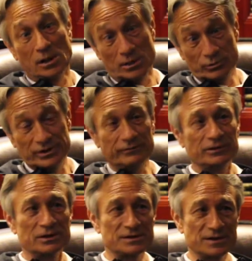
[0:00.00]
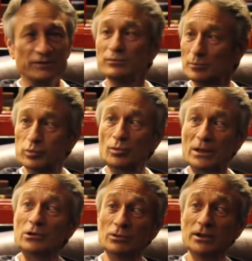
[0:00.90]
I would definitely say Mpho
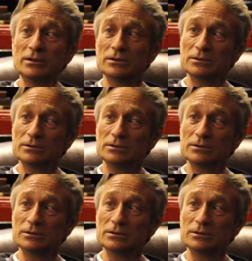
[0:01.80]
Makola.